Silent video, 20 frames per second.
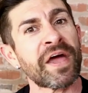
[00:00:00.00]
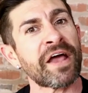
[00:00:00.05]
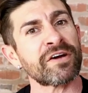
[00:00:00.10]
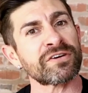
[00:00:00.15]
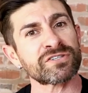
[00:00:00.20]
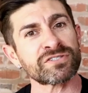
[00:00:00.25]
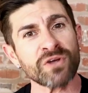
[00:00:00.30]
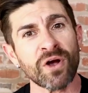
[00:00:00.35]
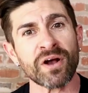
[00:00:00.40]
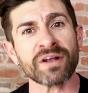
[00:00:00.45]

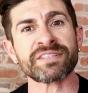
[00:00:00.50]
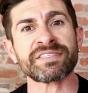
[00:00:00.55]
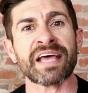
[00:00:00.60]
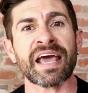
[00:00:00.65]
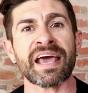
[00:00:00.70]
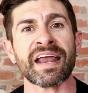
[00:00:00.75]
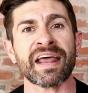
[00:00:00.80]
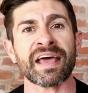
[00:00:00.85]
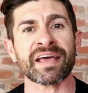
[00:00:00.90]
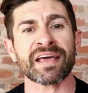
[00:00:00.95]
there, start
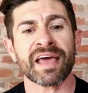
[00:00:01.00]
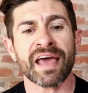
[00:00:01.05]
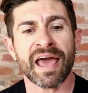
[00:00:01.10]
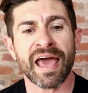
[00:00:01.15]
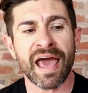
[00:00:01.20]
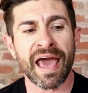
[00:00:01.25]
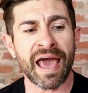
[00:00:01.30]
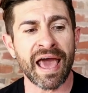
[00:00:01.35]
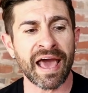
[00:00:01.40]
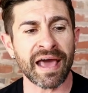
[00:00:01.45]
dating,
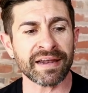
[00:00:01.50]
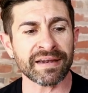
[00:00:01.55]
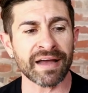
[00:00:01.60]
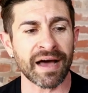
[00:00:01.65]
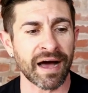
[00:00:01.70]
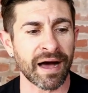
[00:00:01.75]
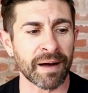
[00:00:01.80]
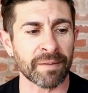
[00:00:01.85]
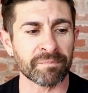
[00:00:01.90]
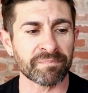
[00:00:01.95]
and
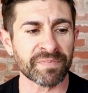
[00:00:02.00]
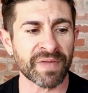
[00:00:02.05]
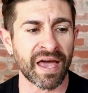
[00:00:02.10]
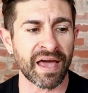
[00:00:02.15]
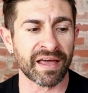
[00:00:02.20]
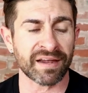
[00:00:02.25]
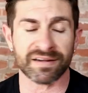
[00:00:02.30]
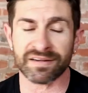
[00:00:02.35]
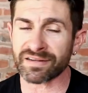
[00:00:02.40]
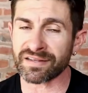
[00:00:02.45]

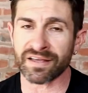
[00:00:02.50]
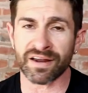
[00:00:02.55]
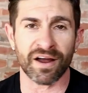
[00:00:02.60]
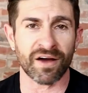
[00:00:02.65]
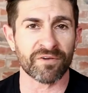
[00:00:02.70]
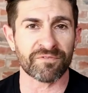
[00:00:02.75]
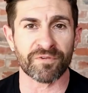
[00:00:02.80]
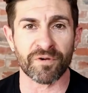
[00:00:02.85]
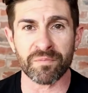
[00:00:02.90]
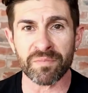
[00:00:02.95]

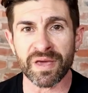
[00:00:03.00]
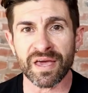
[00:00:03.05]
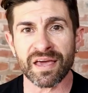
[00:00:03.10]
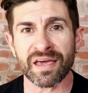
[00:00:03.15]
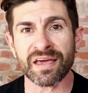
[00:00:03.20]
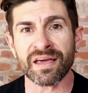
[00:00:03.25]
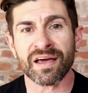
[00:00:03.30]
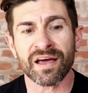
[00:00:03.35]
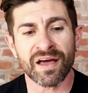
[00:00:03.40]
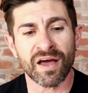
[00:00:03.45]
for
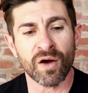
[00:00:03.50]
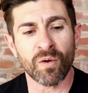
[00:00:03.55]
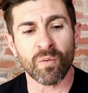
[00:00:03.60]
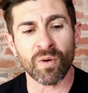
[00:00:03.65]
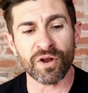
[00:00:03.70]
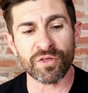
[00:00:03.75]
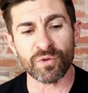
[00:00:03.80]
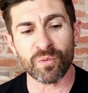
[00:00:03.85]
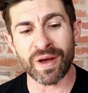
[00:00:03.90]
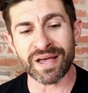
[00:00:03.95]
me,
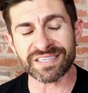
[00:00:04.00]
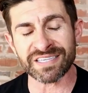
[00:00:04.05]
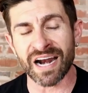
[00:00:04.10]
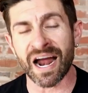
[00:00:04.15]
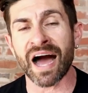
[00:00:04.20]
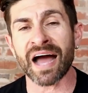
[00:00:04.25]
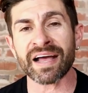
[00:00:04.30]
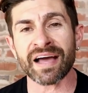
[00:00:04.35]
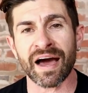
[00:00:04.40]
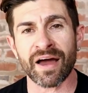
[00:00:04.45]
one of the ways
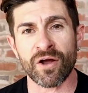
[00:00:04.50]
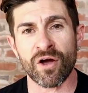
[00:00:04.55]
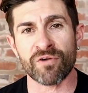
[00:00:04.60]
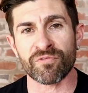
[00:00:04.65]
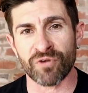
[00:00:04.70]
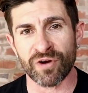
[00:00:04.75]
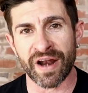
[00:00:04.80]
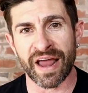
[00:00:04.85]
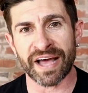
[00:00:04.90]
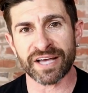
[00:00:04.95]
that I got
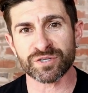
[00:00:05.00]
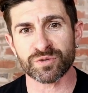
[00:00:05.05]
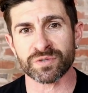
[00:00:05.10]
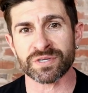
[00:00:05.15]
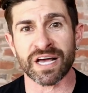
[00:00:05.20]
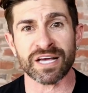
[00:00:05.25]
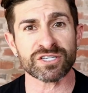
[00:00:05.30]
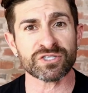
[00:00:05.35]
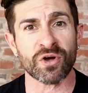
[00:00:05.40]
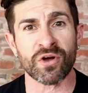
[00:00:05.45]
over an ex
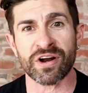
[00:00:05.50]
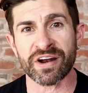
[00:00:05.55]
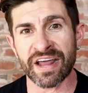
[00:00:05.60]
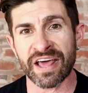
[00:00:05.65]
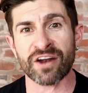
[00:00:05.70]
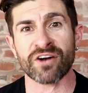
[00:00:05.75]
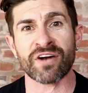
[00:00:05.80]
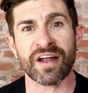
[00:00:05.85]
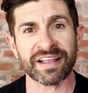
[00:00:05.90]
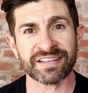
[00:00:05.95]
was I started
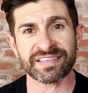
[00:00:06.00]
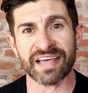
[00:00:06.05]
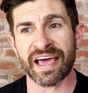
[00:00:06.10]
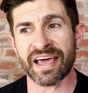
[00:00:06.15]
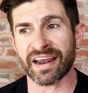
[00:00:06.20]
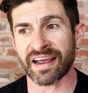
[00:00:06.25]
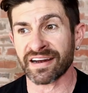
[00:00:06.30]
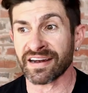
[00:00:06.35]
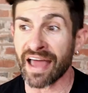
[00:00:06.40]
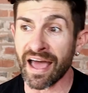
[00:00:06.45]
internet
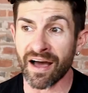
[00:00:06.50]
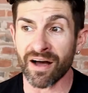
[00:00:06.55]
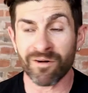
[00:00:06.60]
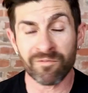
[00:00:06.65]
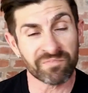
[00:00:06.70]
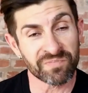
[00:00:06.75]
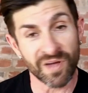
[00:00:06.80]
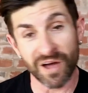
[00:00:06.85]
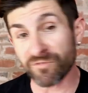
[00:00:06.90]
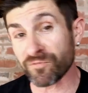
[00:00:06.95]
dating.
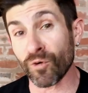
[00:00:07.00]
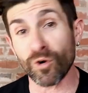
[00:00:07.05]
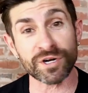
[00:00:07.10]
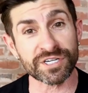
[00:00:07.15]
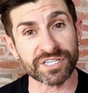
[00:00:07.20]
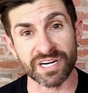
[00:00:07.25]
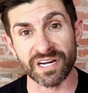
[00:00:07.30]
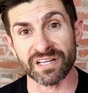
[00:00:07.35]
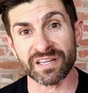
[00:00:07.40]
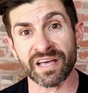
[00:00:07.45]
Now,
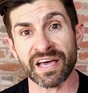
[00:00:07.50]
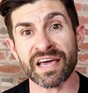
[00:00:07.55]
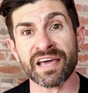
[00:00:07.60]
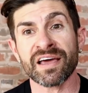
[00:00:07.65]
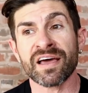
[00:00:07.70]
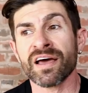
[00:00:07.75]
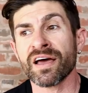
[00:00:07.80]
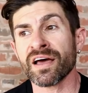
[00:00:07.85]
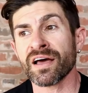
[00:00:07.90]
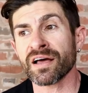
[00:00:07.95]

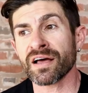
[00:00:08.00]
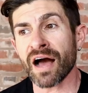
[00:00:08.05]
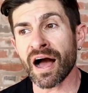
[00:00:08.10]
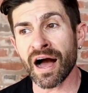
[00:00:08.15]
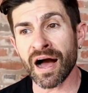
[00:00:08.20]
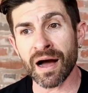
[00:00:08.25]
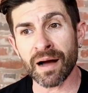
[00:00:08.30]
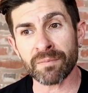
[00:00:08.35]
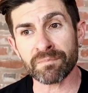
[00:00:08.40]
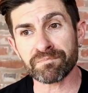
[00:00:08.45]
unfortunately,
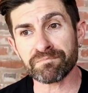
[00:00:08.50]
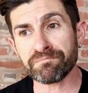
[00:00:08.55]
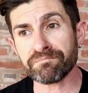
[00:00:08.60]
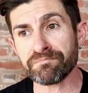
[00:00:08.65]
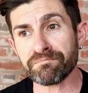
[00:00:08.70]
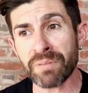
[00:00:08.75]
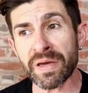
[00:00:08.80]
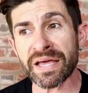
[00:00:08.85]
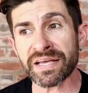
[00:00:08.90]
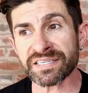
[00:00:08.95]

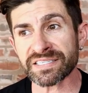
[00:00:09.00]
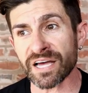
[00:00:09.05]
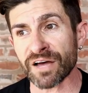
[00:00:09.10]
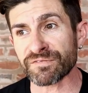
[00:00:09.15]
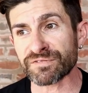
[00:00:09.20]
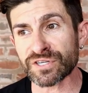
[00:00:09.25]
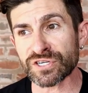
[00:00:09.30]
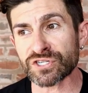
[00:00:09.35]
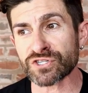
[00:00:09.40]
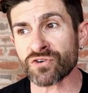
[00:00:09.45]
being
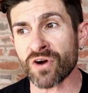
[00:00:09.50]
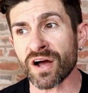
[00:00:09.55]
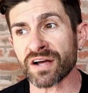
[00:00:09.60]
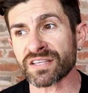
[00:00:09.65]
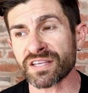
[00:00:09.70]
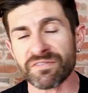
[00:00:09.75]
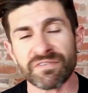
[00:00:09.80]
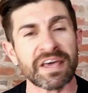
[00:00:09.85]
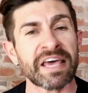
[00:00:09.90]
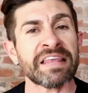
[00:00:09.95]

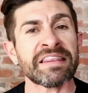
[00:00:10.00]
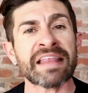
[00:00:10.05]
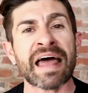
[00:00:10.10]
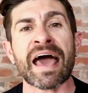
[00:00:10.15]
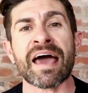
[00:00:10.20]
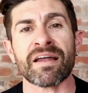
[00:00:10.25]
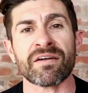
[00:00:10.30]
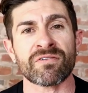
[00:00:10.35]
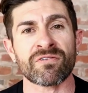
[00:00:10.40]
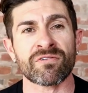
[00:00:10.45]
self-destructive in
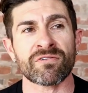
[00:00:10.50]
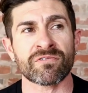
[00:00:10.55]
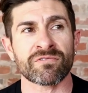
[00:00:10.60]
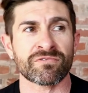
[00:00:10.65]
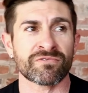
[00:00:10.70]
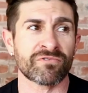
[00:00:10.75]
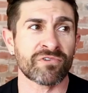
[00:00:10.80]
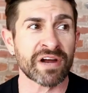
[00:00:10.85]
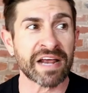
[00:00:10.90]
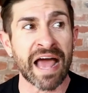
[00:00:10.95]
that
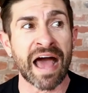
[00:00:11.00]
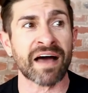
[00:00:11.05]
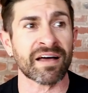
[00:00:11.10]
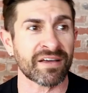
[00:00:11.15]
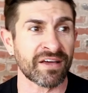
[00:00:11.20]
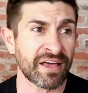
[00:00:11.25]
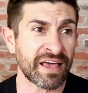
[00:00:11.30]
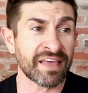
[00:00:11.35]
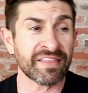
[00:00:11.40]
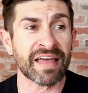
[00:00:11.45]

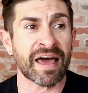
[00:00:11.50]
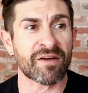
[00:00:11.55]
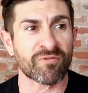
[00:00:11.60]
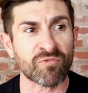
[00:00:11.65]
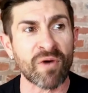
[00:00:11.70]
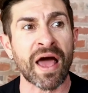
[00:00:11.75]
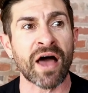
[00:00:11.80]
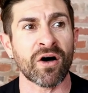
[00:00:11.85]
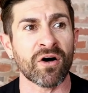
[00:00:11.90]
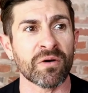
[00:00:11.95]

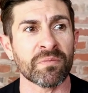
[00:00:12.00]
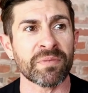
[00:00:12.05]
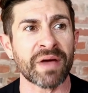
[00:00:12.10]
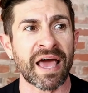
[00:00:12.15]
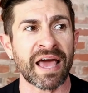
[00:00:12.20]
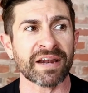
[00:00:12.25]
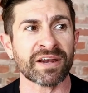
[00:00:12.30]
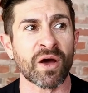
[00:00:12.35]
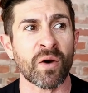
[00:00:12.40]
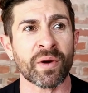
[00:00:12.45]
realm
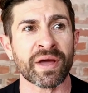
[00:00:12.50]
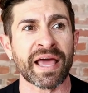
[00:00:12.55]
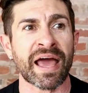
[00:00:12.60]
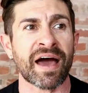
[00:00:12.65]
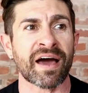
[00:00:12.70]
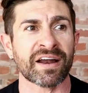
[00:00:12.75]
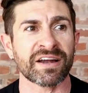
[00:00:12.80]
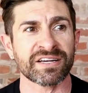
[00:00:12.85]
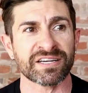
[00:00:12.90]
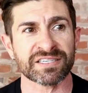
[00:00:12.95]
and going
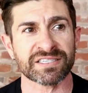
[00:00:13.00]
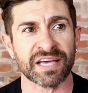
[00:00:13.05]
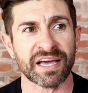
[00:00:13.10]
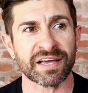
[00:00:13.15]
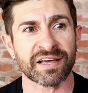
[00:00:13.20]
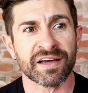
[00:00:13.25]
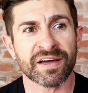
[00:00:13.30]
out and just